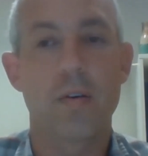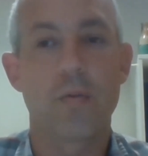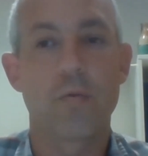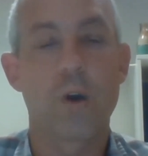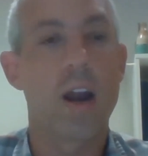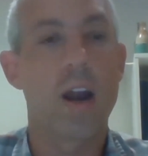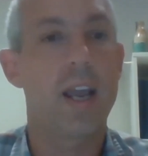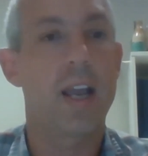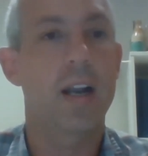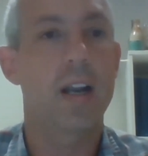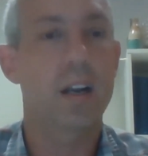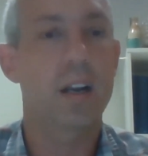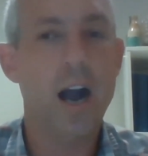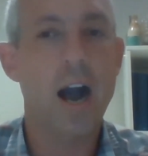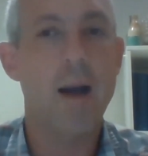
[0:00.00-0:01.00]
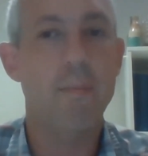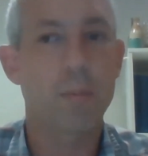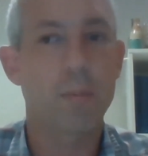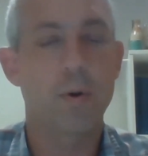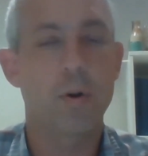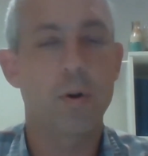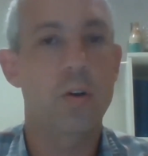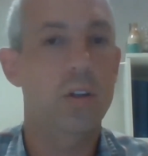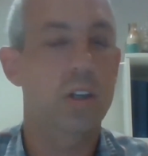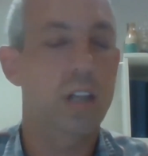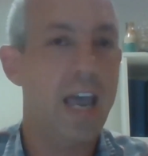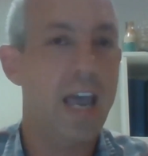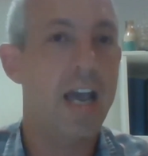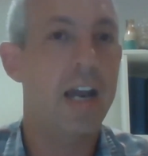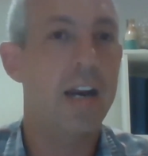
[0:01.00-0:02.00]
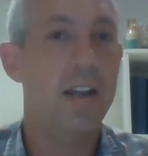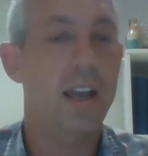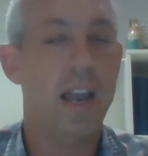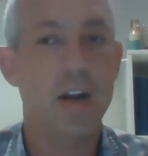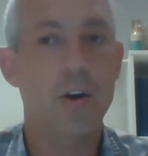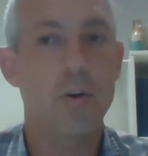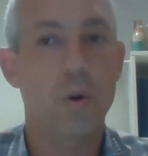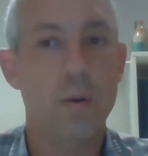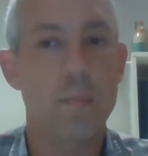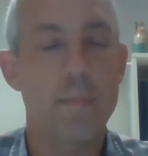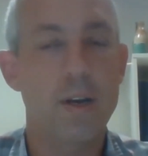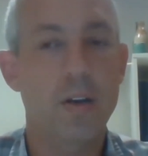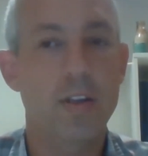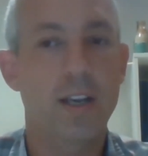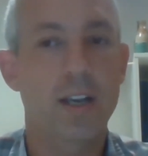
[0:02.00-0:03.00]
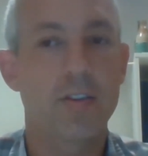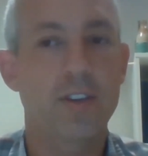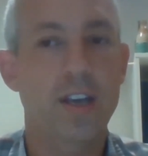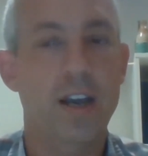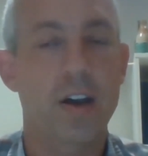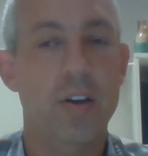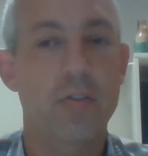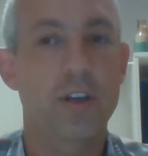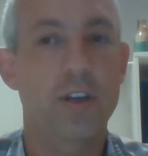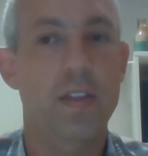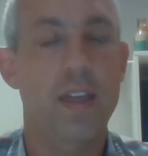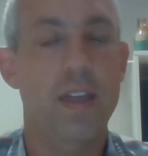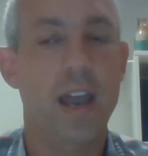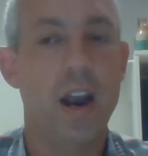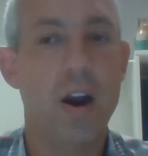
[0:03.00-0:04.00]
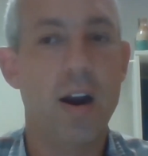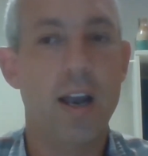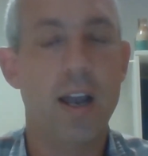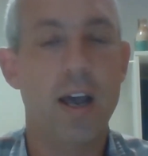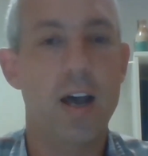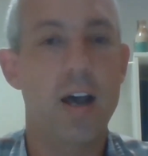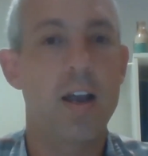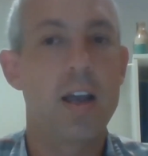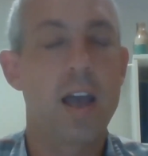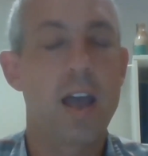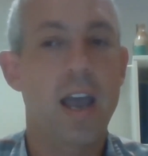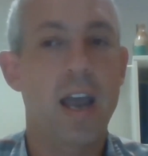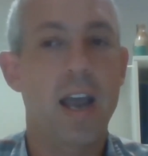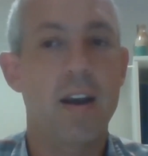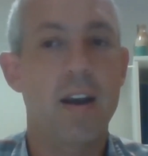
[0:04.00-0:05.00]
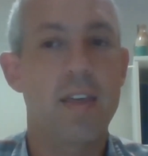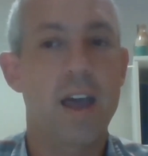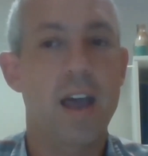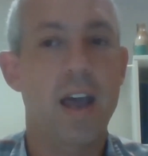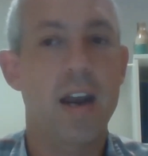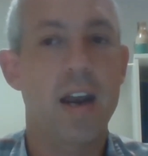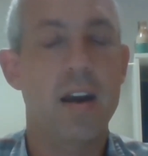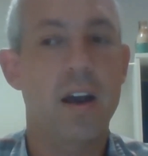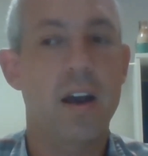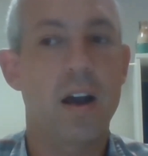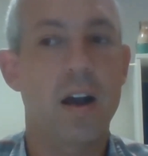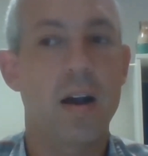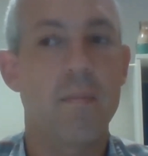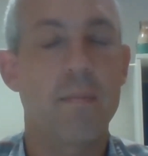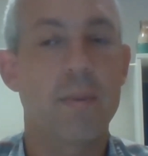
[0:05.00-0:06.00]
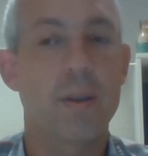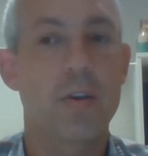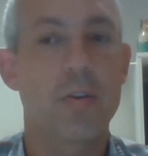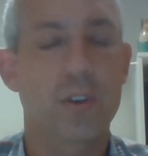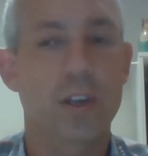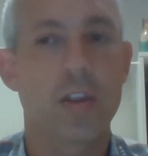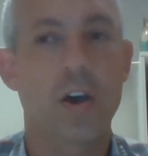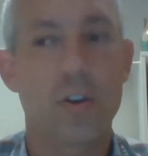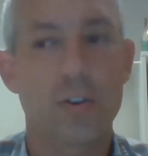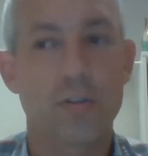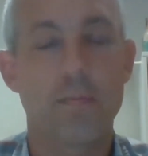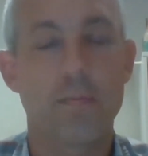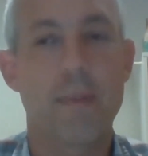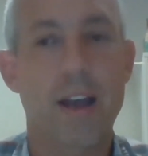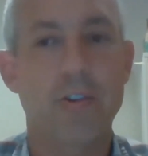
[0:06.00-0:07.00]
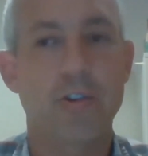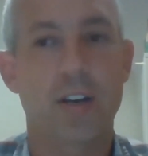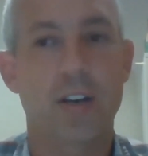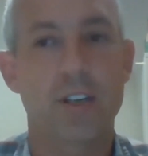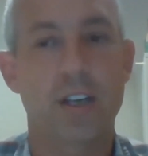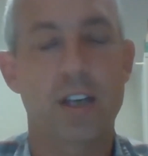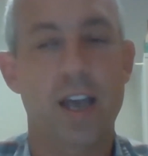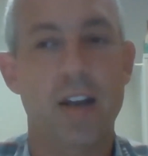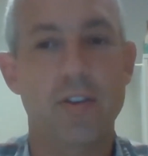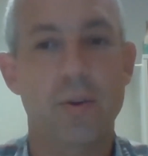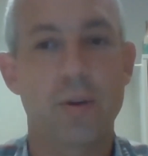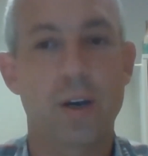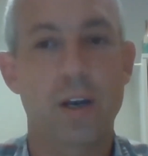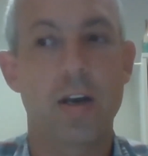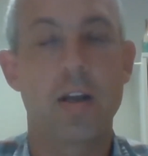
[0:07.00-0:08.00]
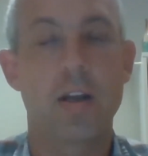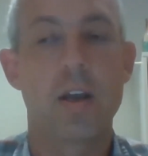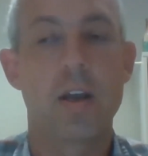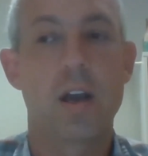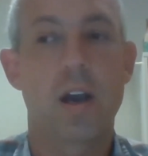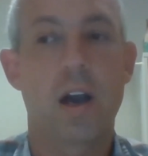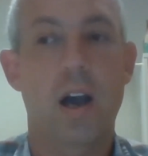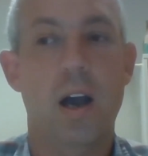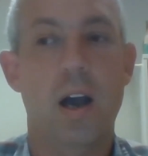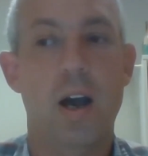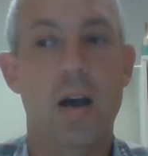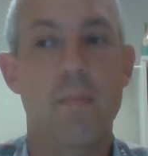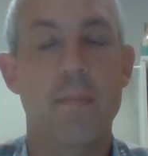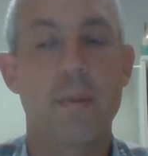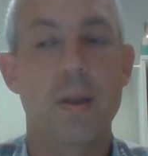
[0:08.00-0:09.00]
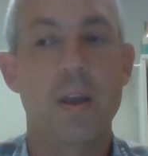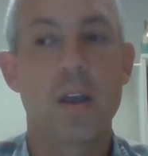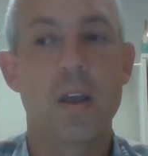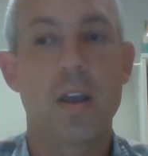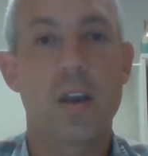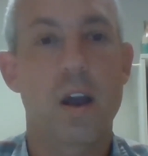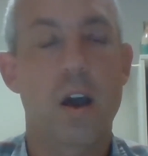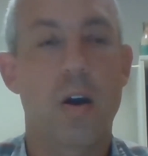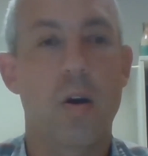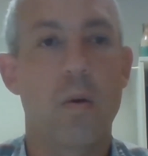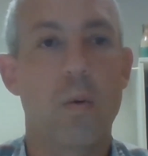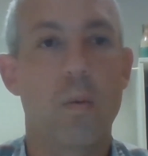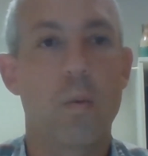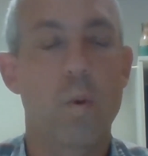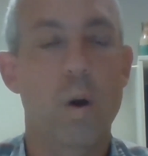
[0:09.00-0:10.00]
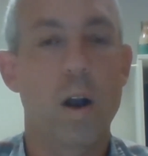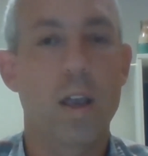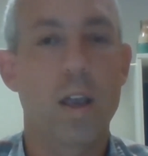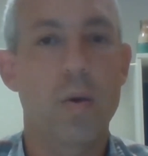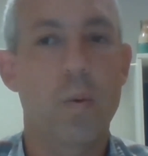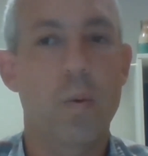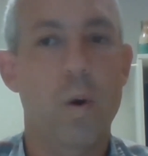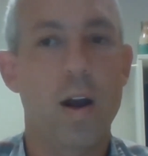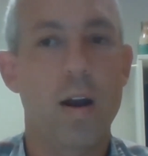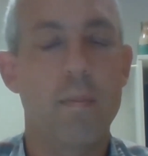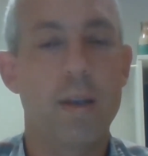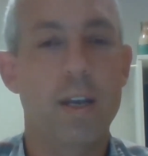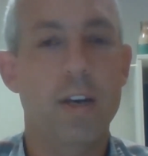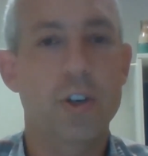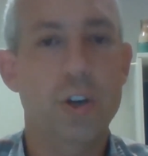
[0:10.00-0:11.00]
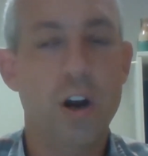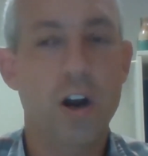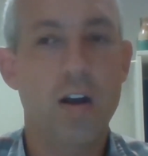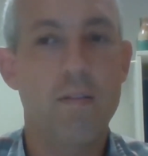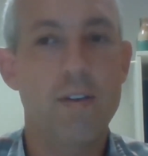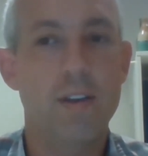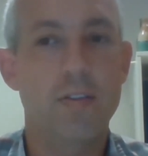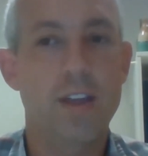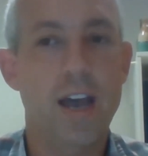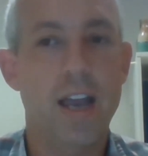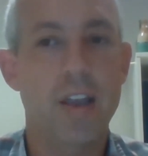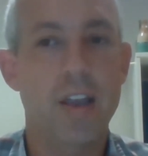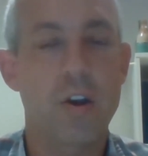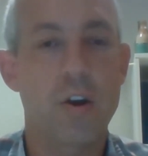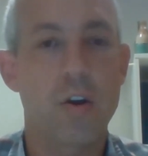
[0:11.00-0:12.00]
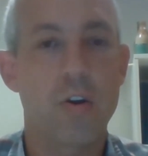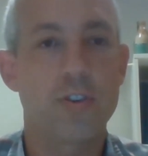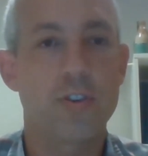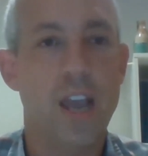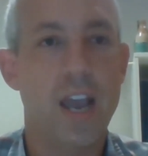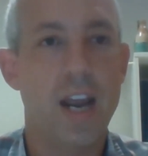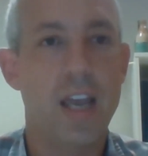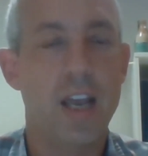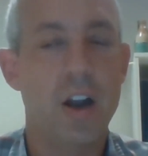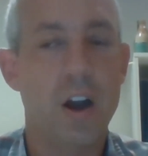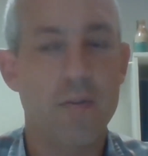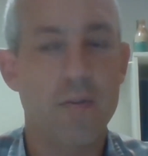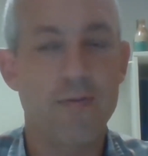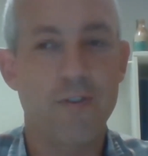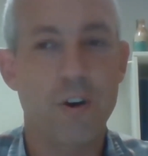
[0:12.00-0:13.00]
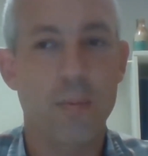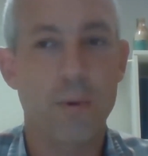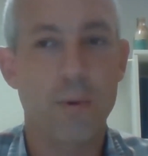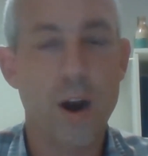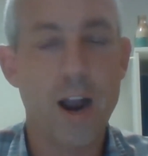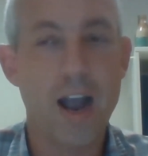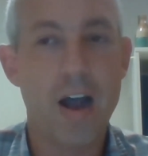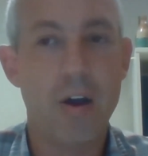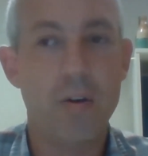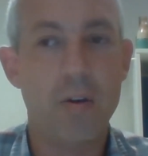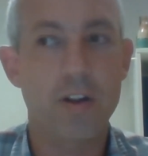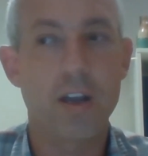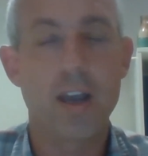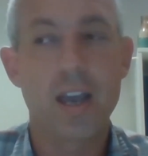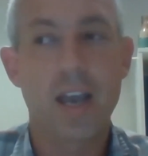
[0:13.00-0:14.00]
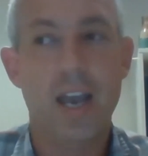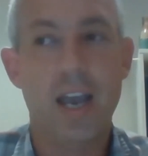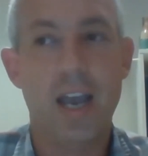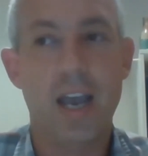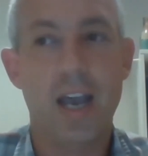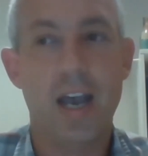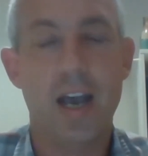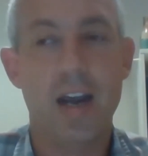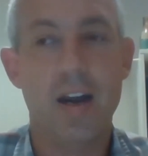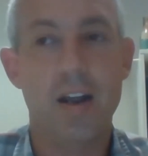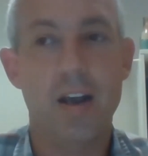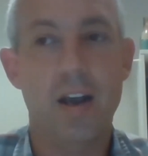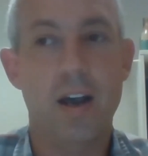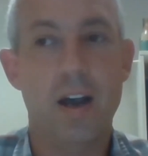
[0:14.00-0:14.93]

running comparable land and or building sales in the area, and then using those metrics to get to it. You know, what you want to be sure of is that you're standing on firm ground, and